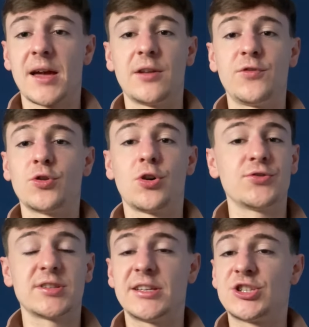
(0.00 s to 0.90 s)
And if you're
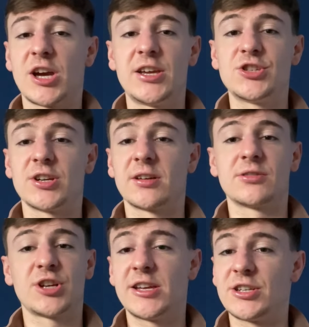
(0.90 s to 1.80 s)
constantly changing,
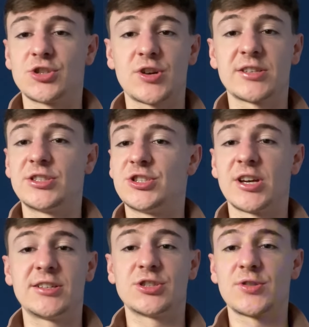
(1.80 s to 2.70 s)
changing strategy,
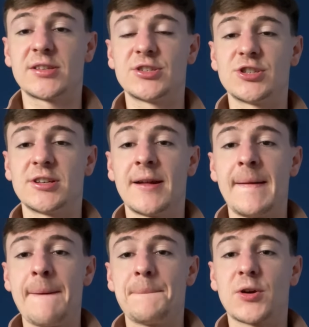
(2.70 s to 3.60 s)
changing strategy,
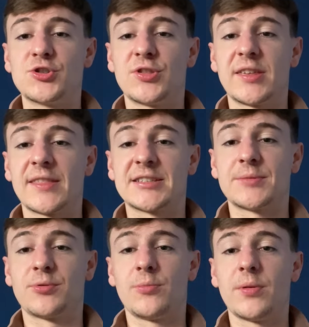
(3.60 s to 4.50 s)
because you think that's the
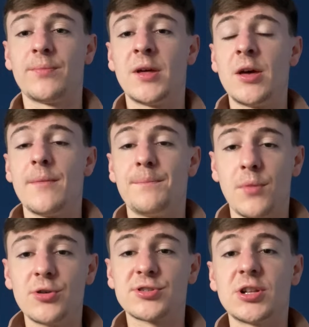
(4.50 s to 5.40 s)
problem,
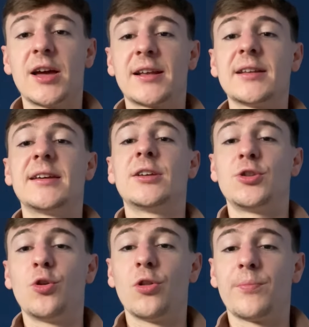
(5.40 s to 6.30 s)
most likely
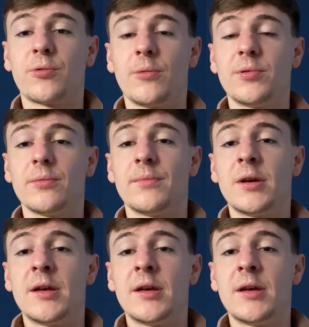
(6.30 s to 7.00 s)
you're the problem.